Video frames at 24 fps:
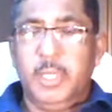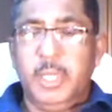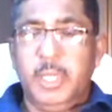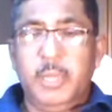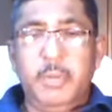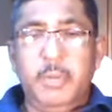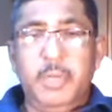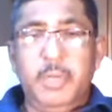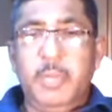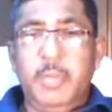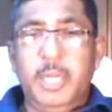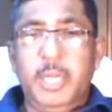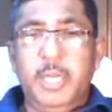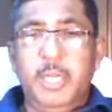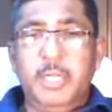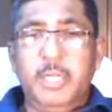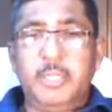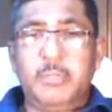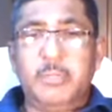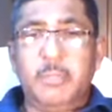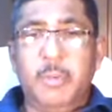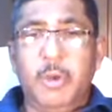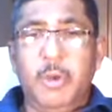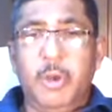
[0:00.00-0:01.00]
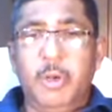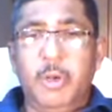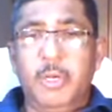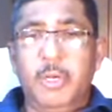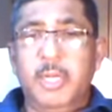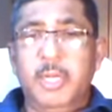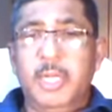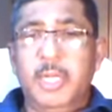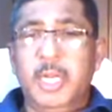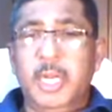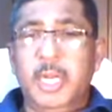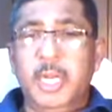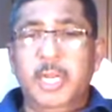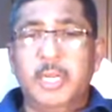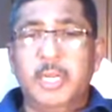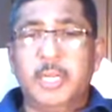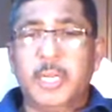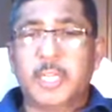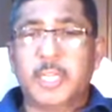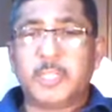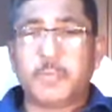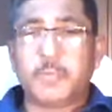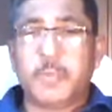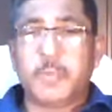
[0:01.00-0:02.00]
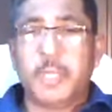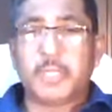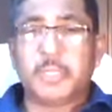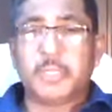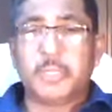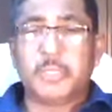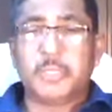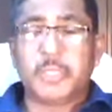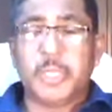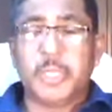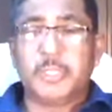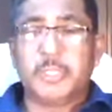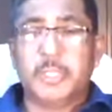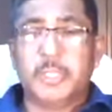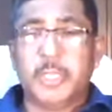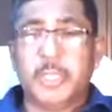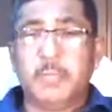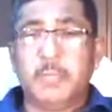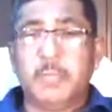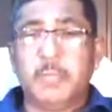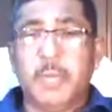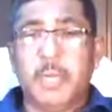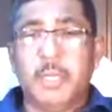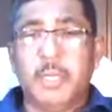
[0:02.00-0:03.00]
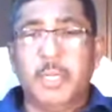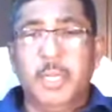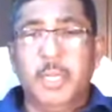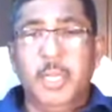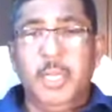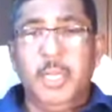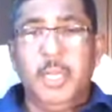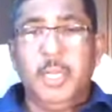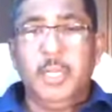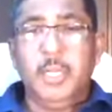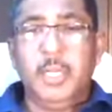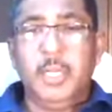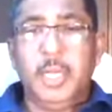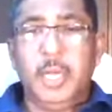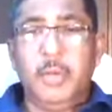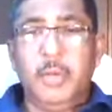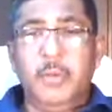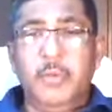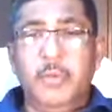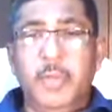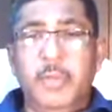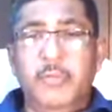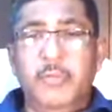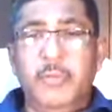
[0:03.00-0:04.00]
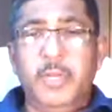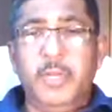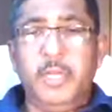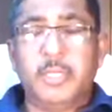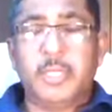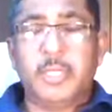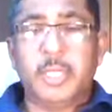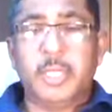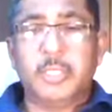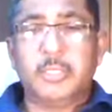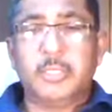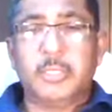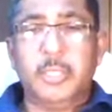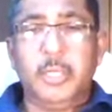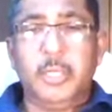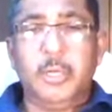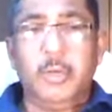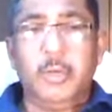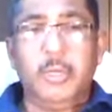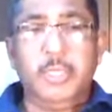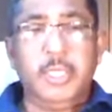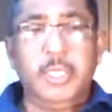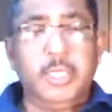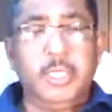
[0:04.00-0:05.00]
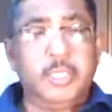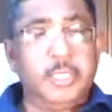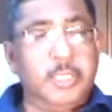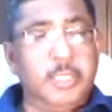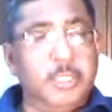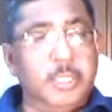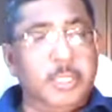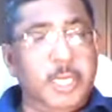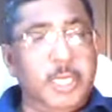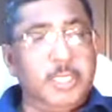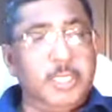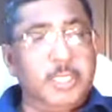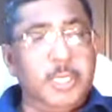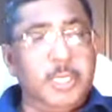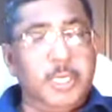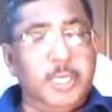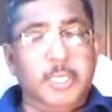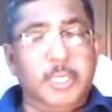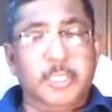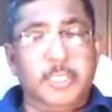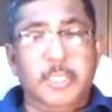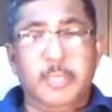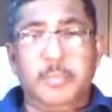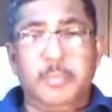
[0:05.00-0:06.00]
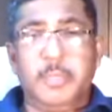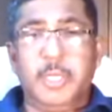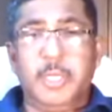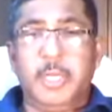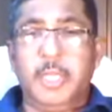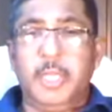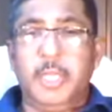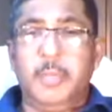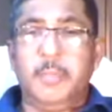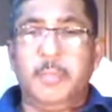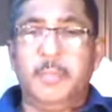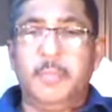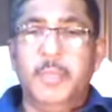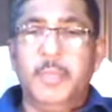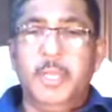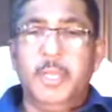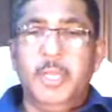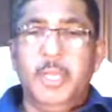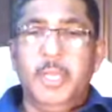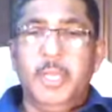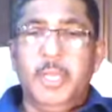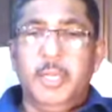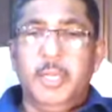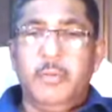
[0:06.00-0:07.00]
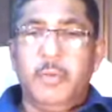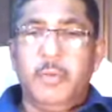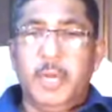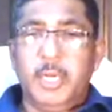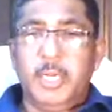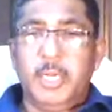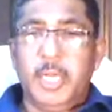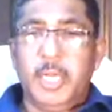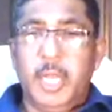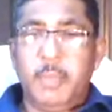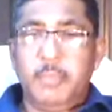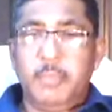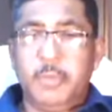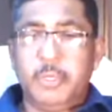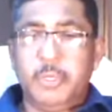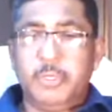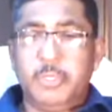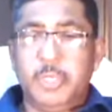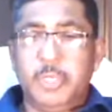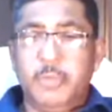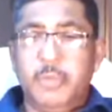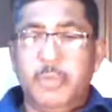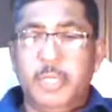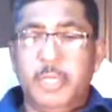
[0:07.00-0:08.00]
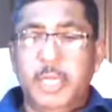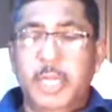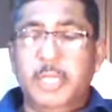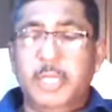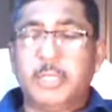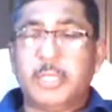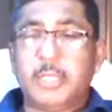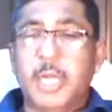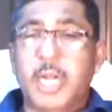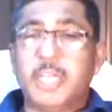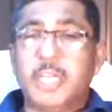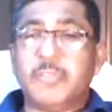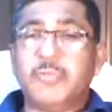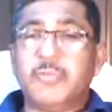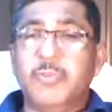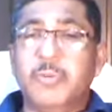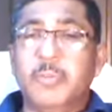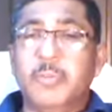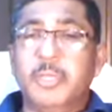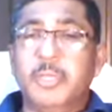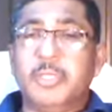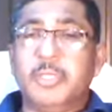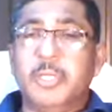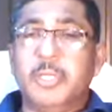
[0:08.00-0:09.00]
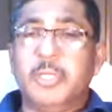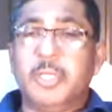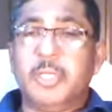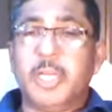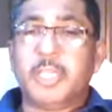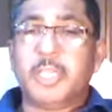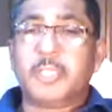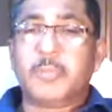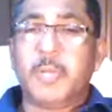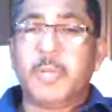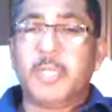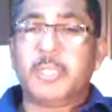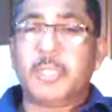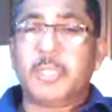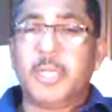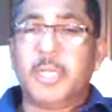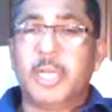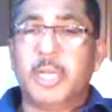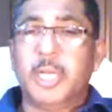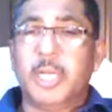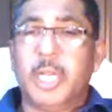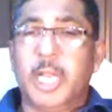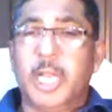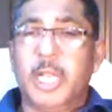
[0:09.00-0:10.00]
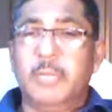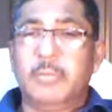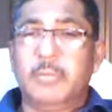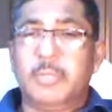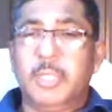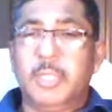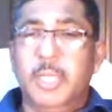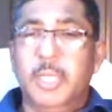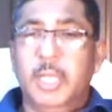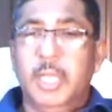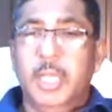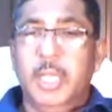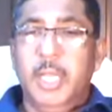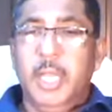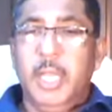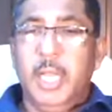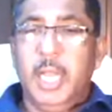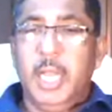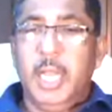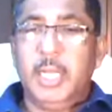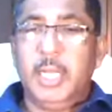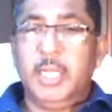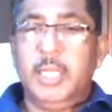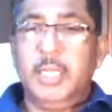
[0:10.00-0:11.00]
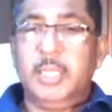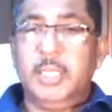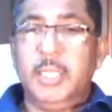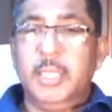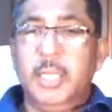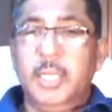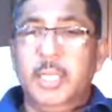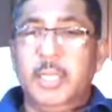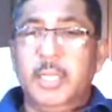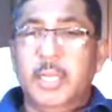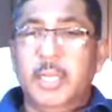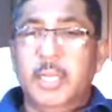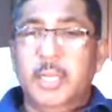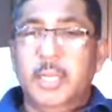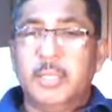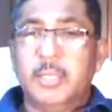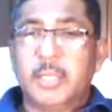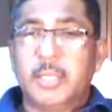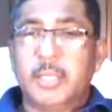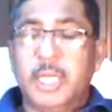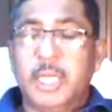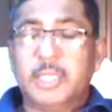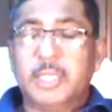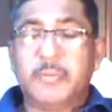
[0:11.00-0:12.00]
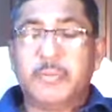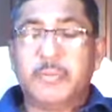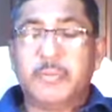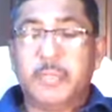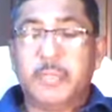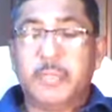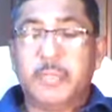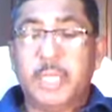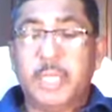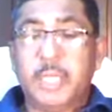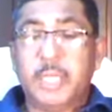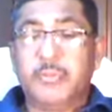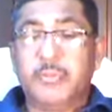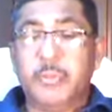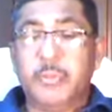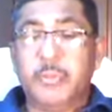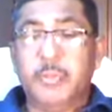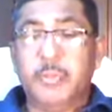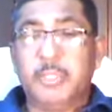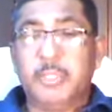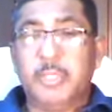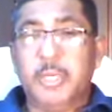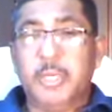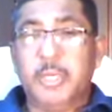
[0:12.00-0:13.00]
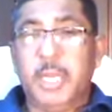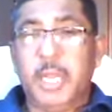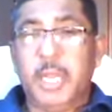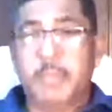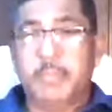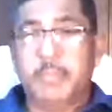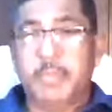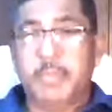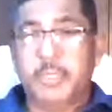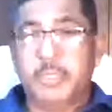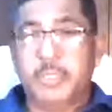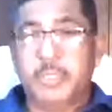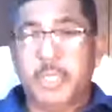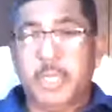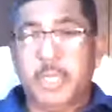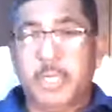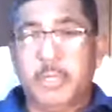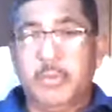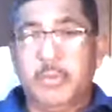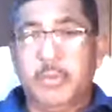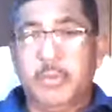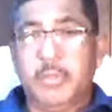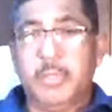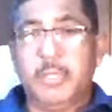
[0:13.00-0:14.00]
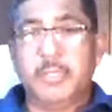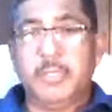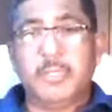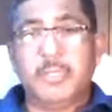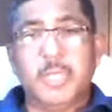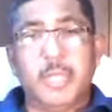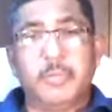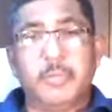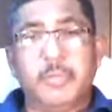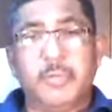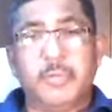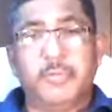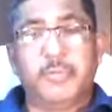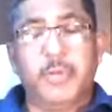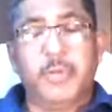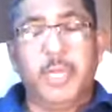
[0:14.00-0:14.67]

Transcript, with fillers: every man is born dead in trespasses and sin, but now when we trust the Lord Jesus Christ and accepted Him, what happens, a great transformation takes place in our lives. An inner trans- transformation happens. Second Corinthians chapter